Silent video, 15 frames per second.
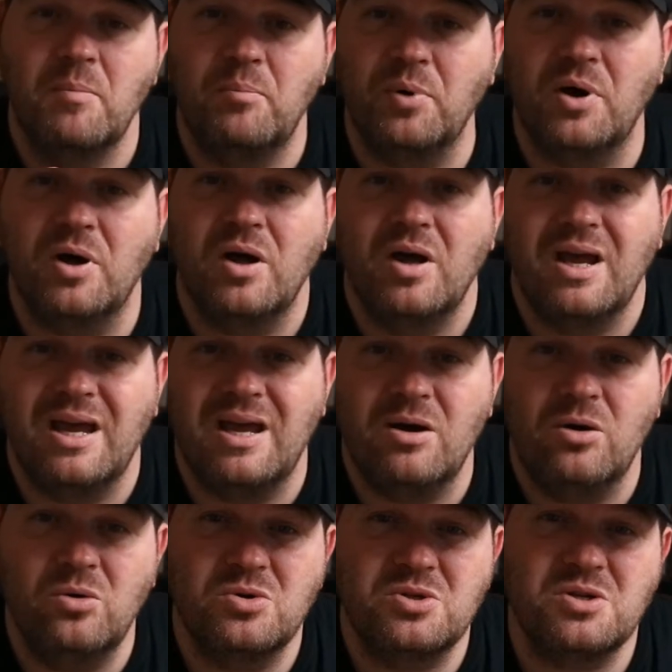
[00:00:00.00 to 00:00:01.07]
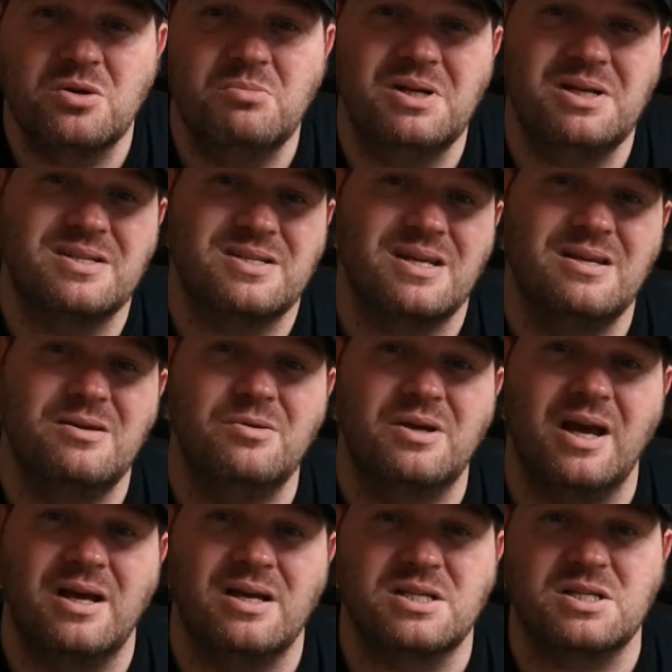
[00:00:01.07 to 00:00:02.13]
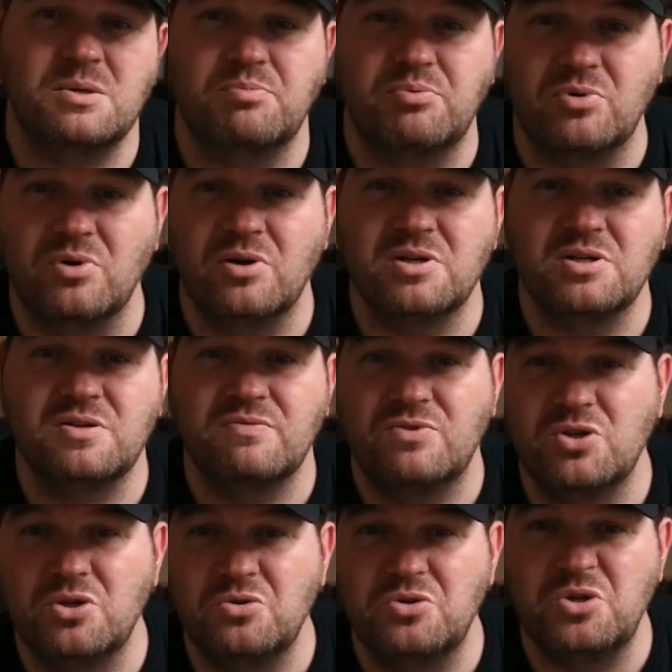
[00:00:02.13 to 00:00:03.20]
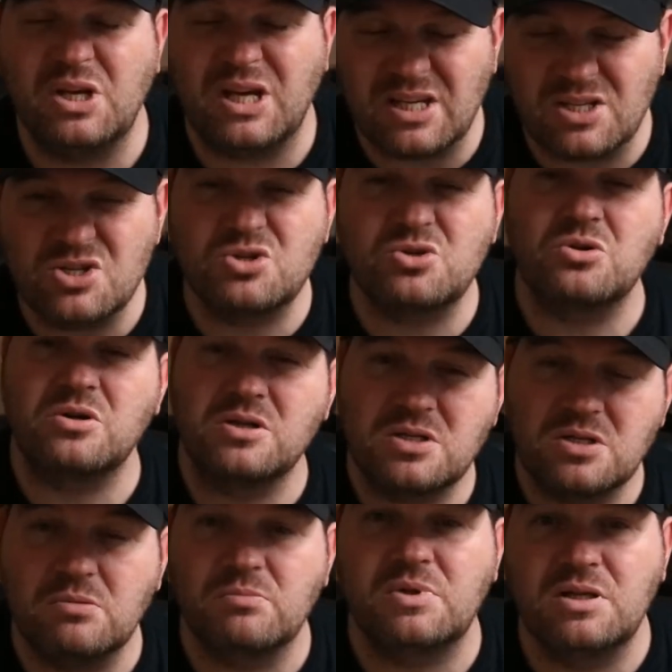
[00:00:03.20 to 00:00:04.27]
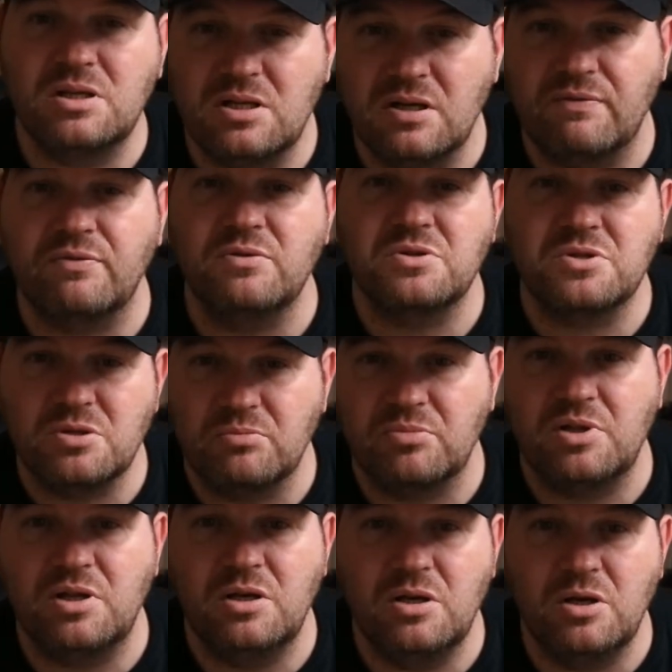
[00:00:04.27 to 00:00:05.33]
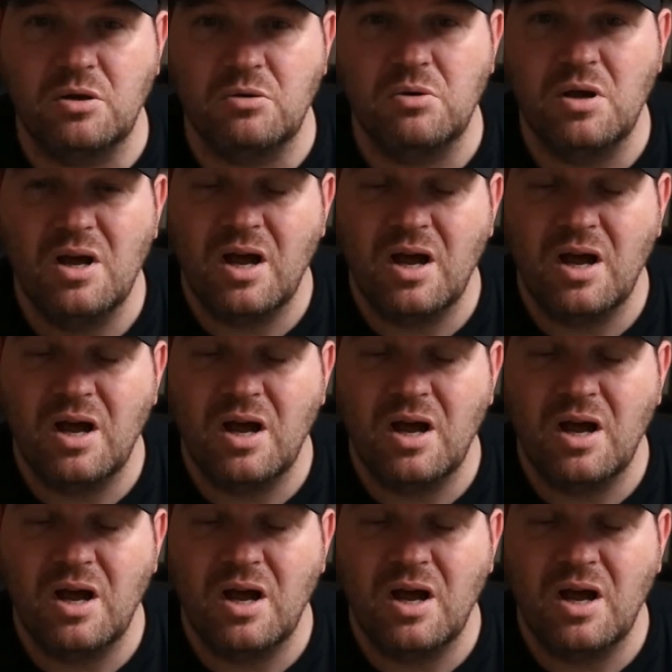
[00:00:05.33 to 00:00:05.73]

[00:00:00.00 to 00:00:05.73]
But it also means that you get a surprise of juice. You get to try something different, something new.